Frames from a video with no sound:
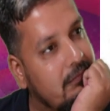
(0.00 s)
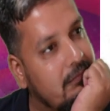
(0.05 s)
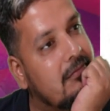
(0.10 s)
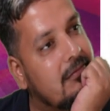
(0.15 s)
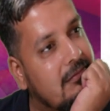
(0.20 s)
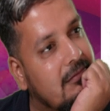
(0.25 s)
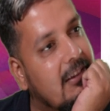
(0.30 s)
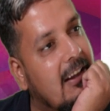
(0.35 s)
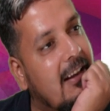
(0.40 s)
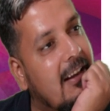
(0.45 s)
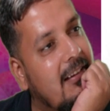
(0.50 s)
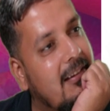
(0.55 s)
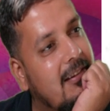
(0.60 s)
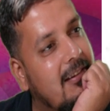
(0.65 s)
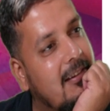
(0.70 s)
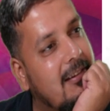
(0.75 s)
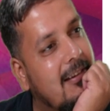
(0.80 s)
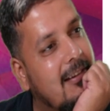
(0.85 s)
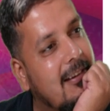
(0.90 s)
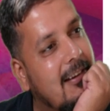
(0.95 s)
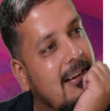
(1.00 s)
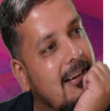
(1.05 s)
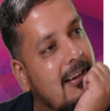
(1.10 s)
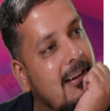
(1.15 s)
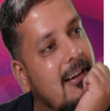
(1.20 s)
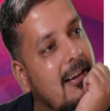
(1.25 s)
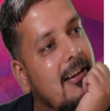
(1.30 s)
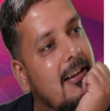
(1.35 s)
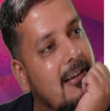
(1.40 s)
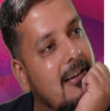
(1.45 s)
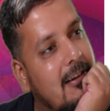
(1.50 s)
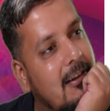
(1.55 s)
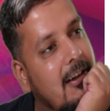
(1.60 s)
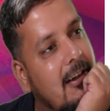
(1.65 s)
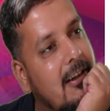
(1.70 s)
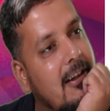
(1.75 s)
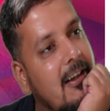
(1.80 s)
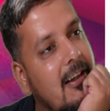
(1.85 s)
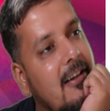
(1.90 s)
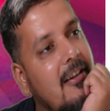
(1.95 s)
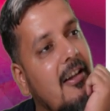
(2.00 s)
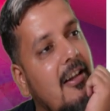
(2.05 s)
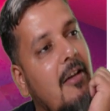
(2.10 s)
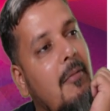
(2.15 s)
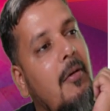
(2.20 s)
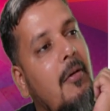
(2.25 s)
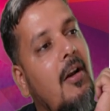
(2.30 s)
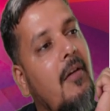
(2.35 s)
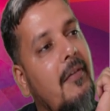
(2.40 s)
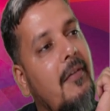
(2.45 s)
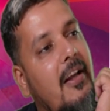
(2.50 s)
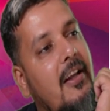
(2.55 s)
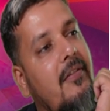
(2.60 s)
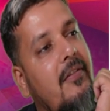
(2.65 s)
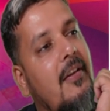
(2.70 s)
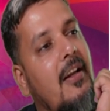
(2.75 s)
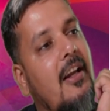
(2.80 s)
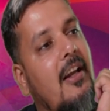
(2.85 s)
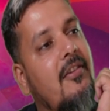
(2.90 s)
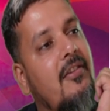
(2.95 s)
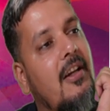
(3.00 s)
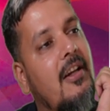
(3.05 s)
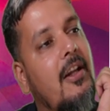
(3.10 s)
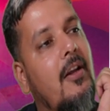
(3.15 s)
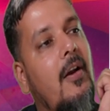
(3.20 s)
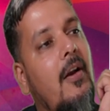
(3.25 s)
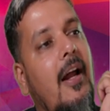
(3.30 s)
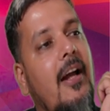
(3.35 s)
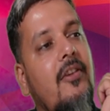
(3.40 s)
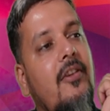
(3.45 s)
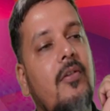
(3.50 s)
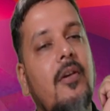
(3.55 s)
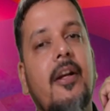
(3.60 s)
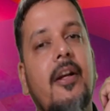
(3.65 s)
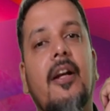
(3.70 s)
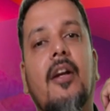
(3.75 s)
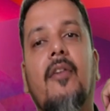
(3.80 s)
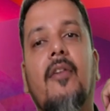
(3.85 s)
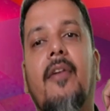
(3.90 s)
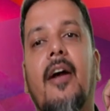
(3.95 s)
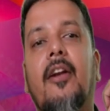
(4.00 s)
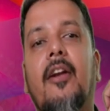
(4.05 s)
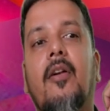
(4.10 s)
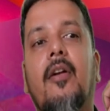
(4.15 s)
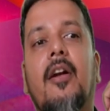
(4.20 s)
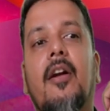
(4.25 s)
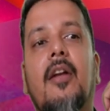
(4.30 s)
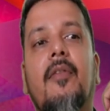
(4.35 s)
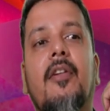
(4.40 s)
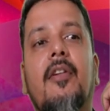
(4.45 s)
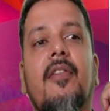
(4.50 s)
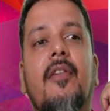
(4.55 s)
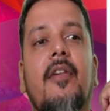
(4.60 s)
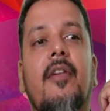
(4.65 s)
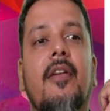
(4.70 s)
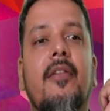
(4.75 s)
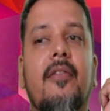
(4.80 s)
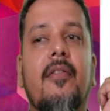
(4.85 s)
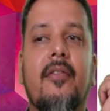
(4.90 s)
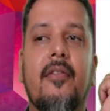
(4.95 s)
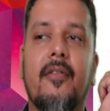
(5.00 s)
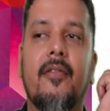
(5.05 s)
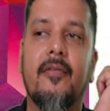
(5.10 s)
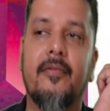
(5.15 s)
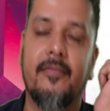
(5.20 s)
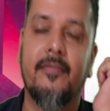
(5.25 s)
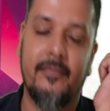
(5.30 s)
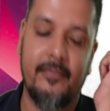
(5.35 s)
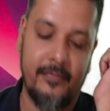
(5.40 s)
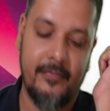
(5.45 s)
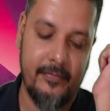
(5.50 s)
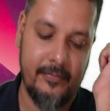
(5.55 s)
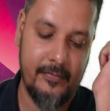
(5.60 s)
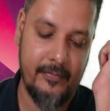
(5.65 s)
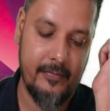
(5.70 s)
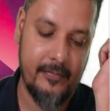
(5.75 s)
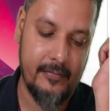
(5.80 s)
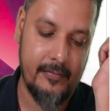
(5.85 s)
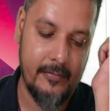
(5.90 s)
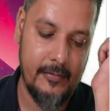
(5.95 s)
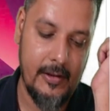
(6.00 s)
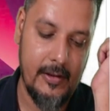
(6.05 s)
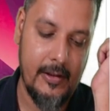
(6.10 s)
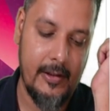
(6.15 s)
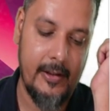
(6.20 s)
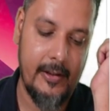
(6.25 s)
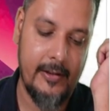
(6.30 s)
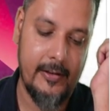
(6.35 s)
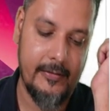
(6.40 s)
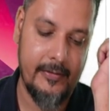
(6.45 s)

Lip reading: Yes. 30th November of next financial year or actual date of annual return, whichever is earlier.